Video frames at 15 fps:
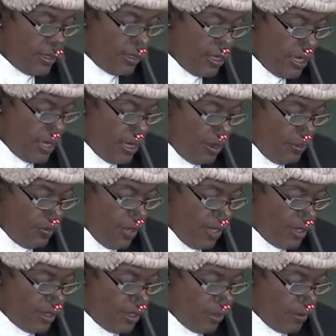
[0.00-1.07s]
the
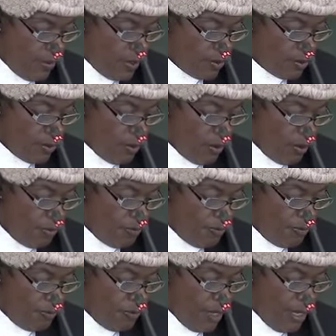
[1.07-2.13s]
meeting was
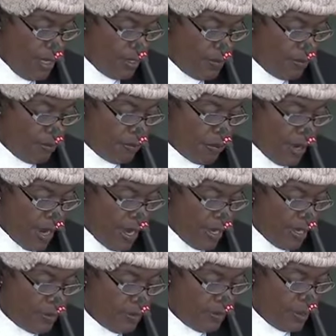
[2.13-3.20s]
convened prior
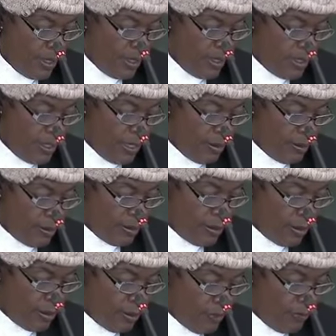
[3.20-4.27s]
to the death
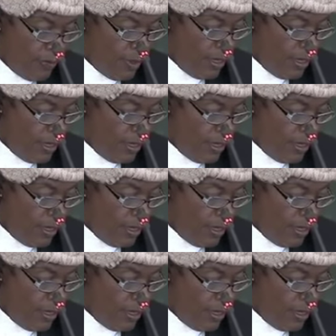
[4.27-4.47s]
of the